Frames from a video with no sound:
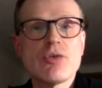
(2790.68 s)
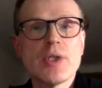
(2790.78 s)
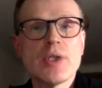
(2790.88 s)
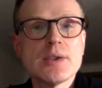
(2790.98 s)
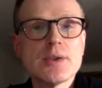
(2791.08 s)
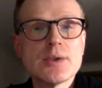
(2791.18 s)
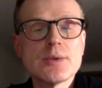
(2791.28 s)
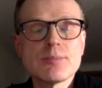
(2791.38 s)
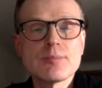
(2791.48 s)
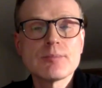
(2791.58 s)
right. And I wondered
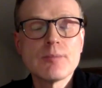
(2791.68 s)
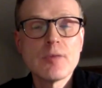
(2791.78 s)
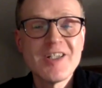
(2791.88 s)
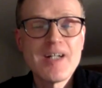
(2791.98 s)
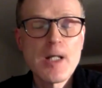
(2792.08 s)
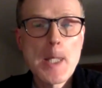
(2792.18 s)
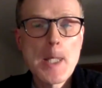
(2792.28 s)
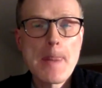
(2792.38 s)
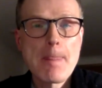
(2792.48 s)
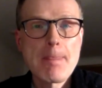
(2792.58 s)
um,
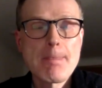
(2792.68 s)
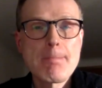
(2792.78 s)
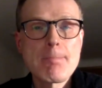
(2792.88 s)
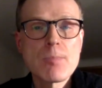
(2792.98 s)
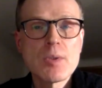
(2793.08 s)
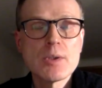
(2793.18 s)
whether